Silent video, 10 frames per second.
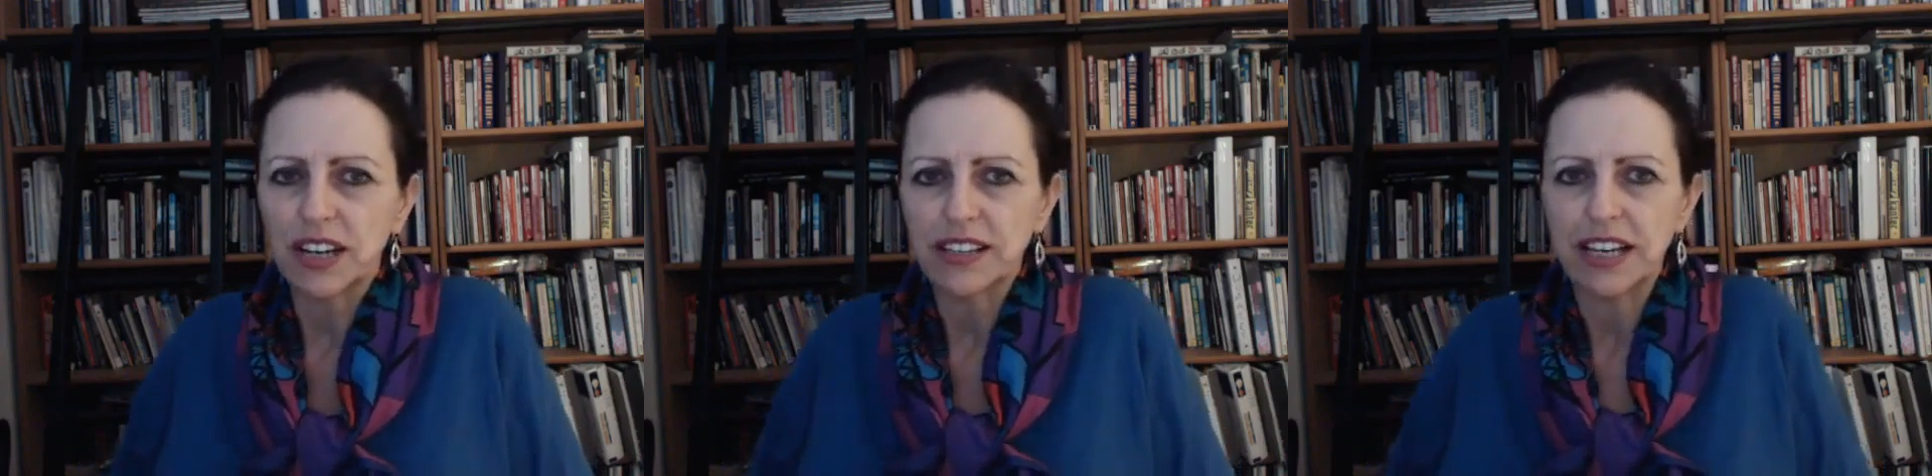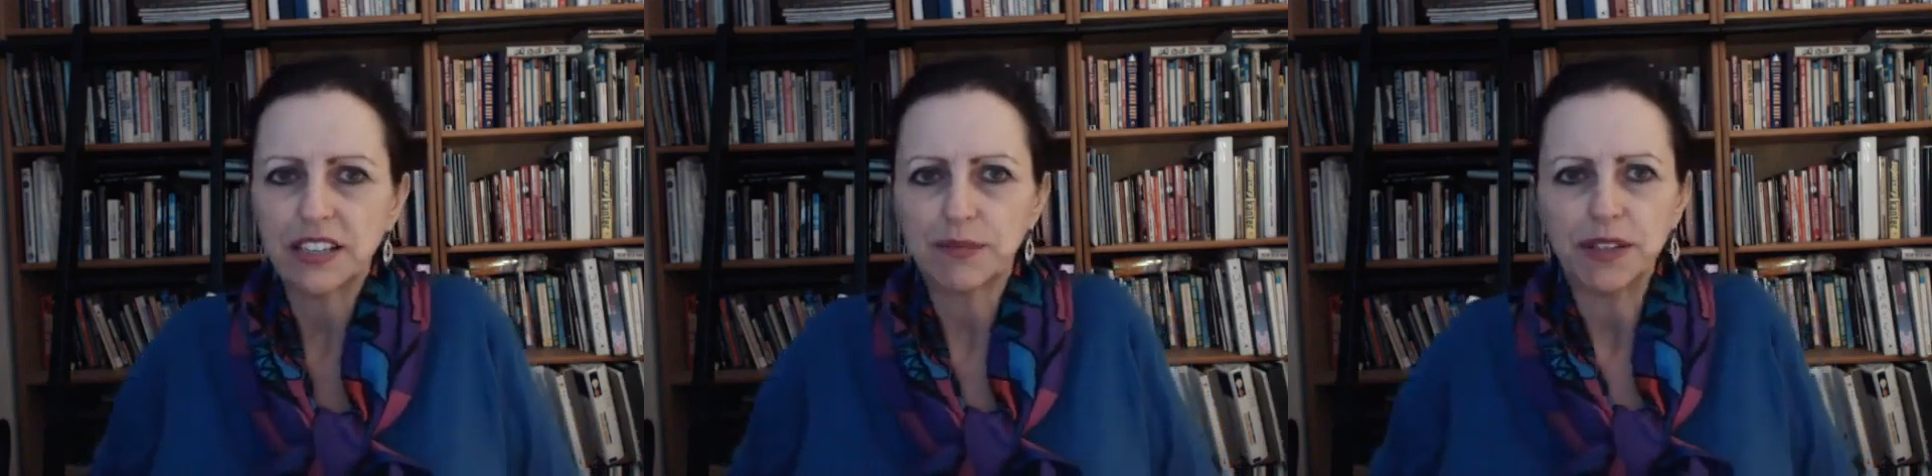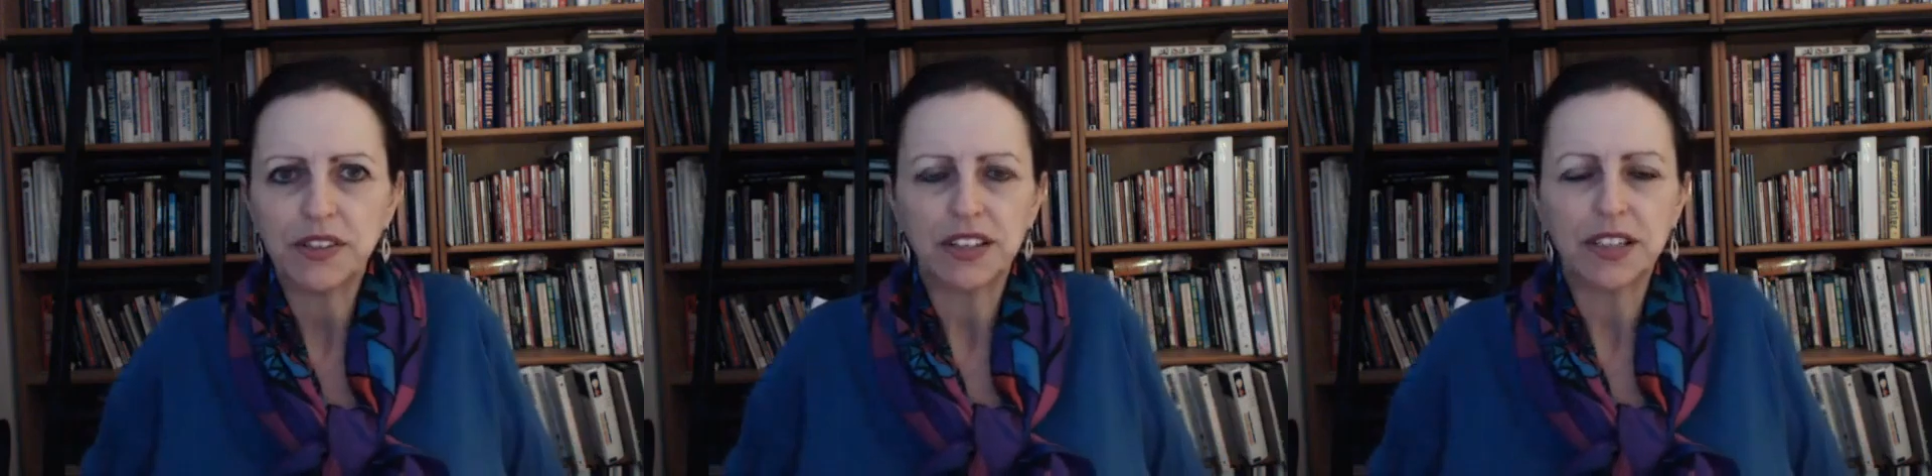and that's
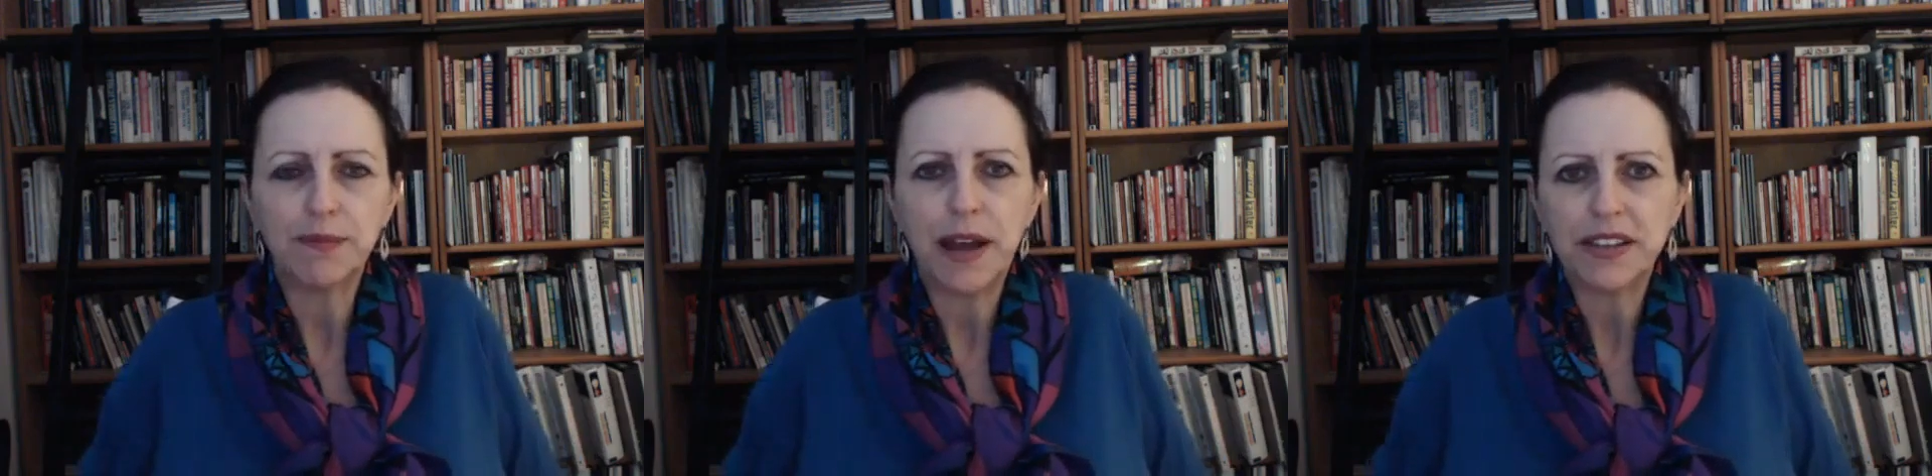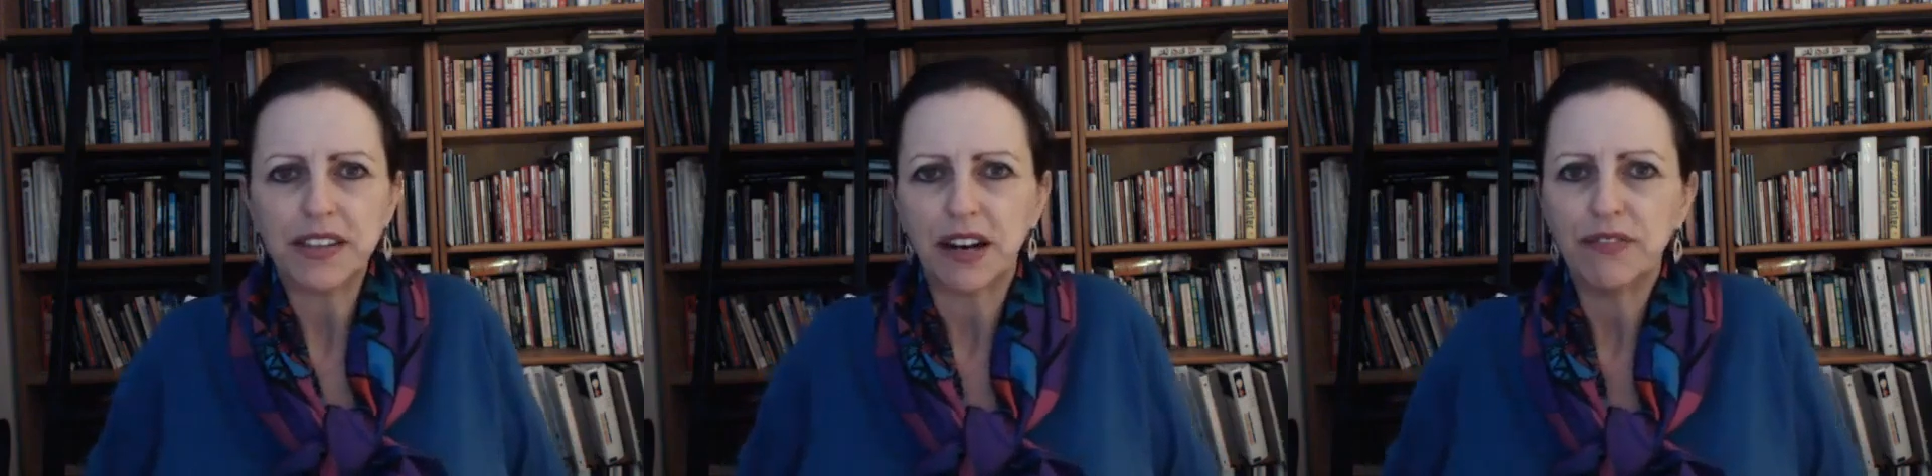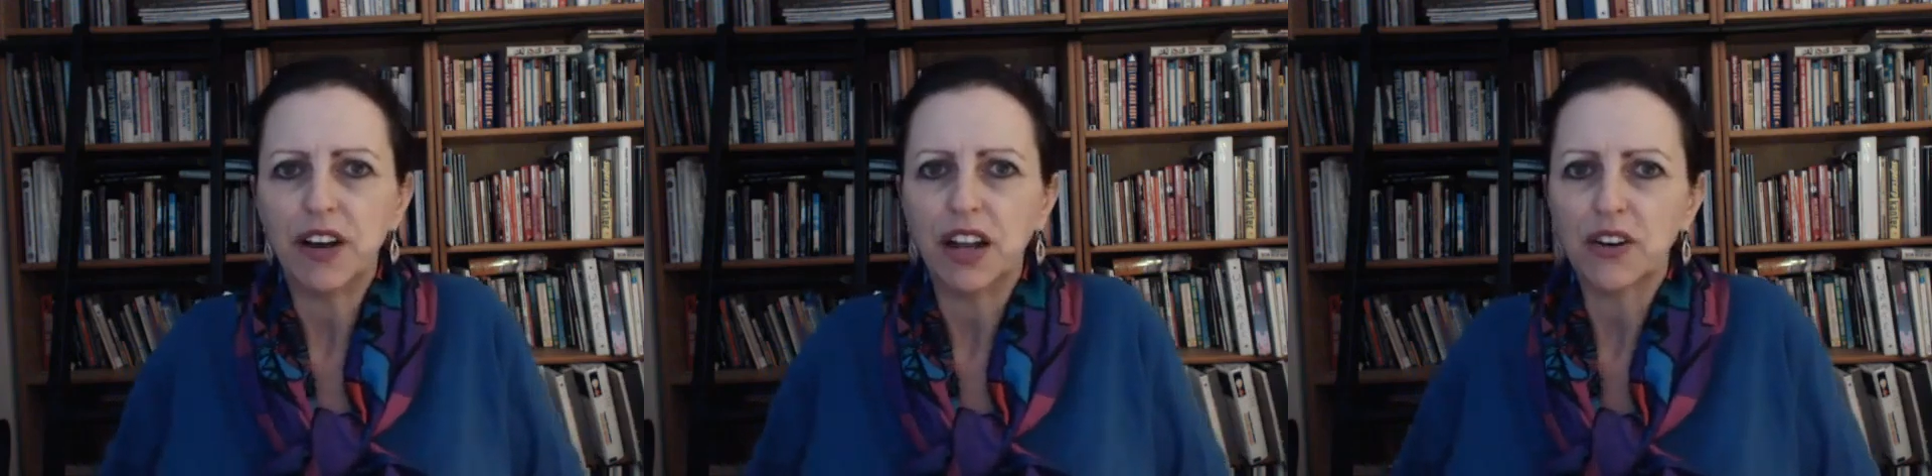basically the path that I
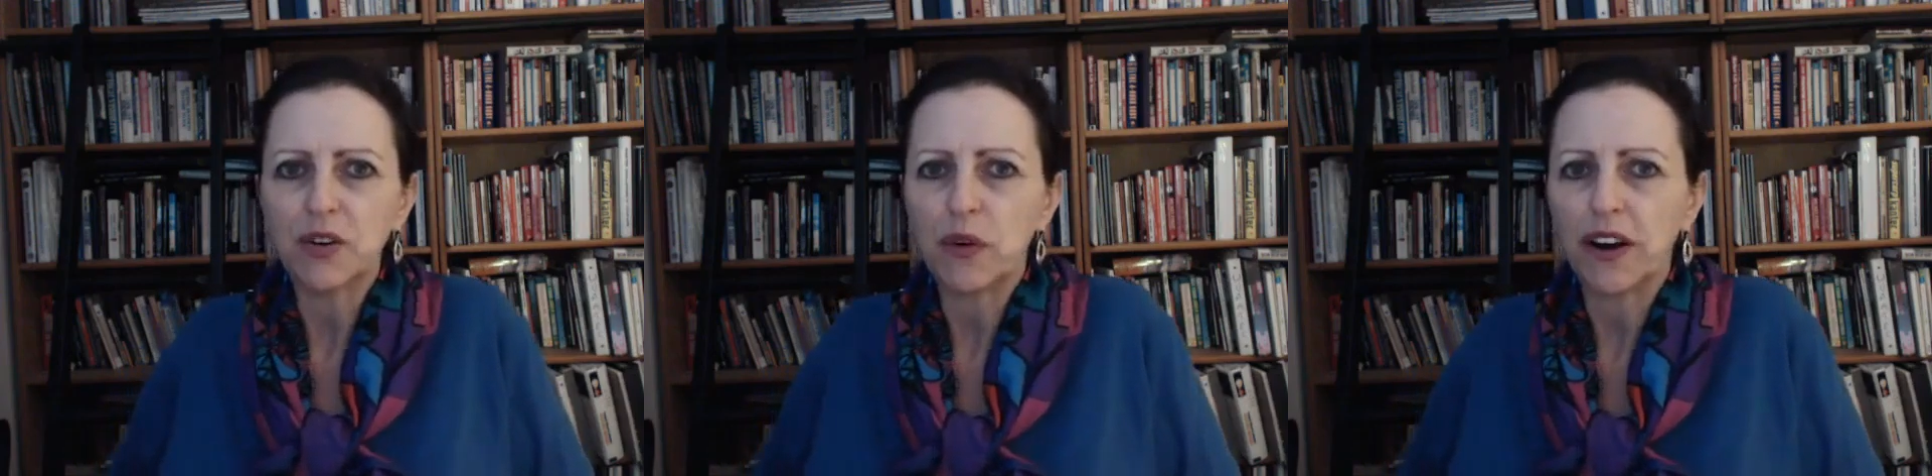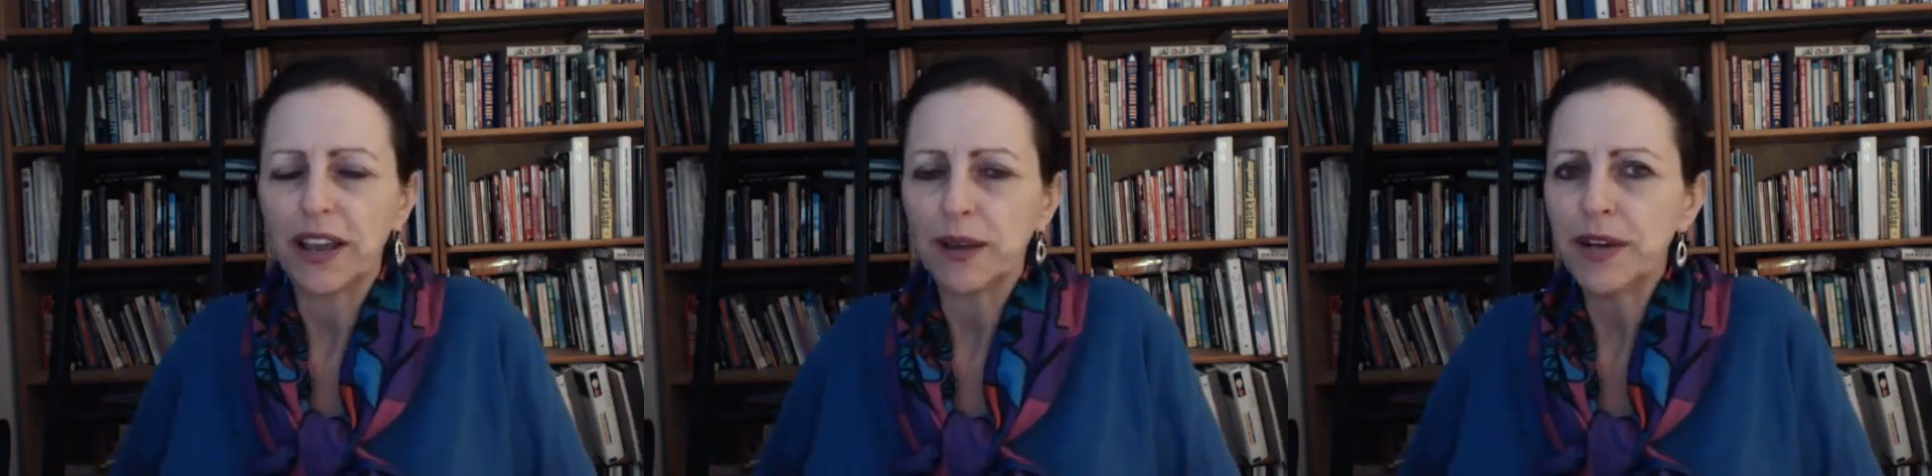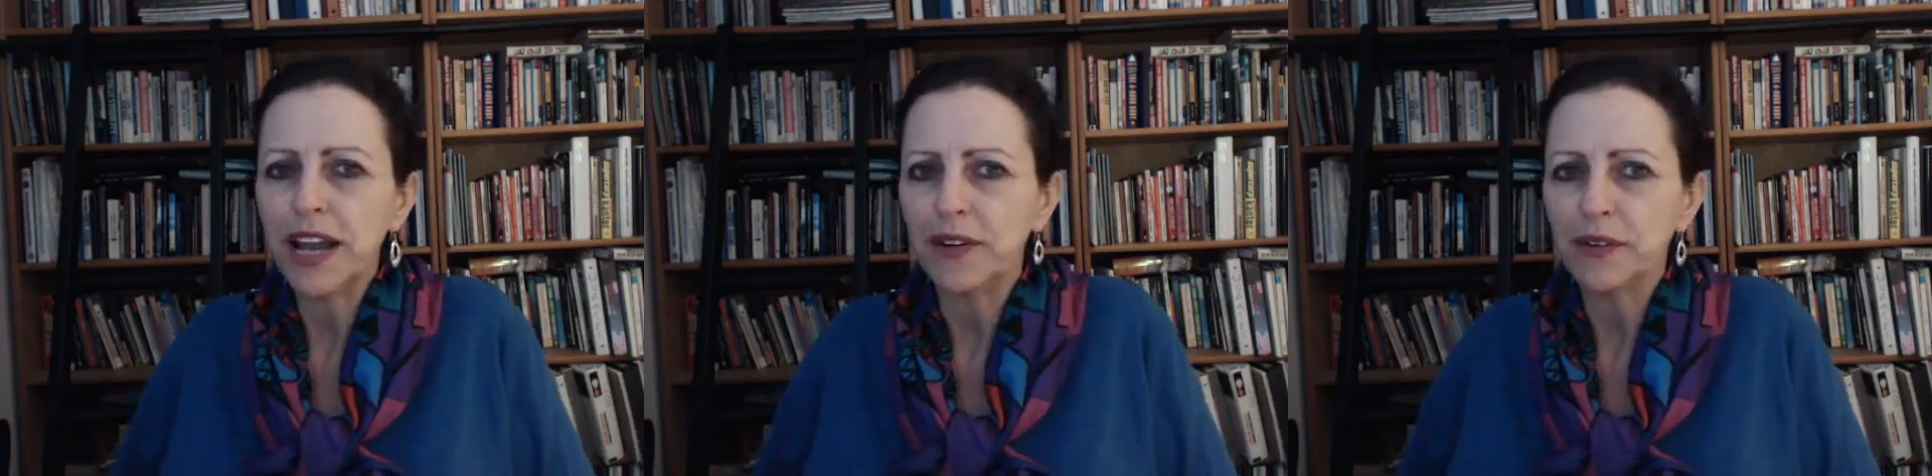followed and where I am
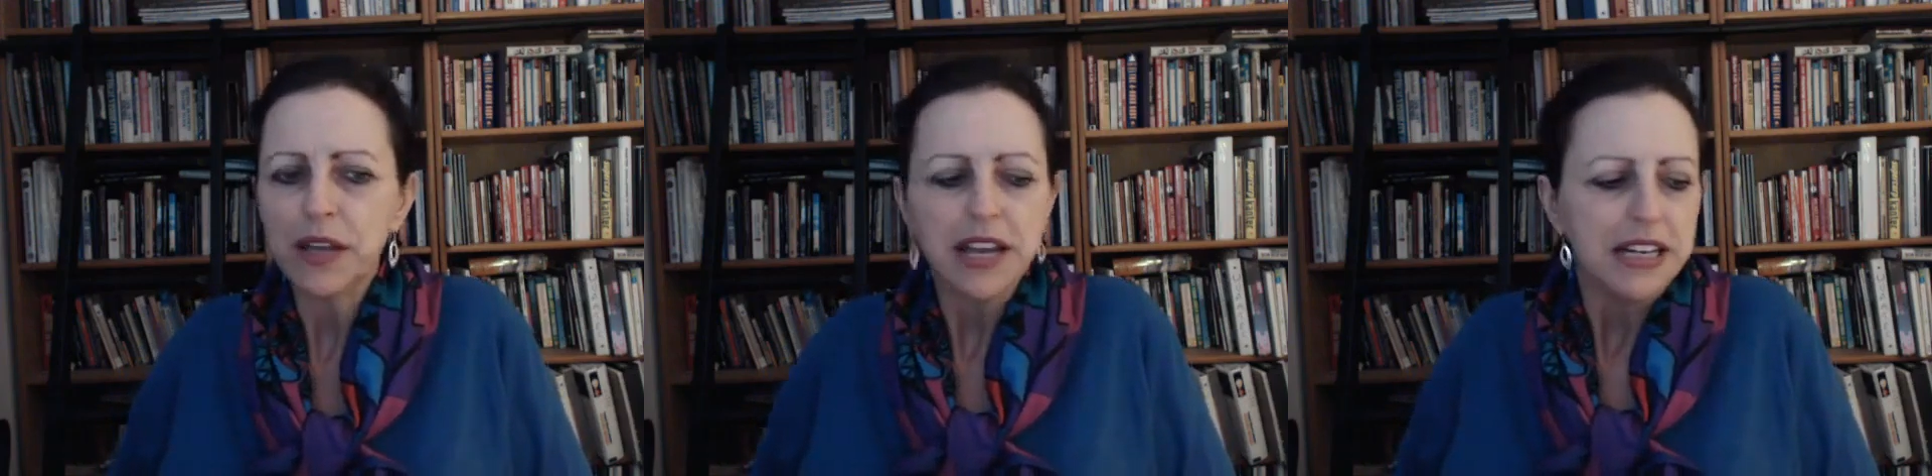now.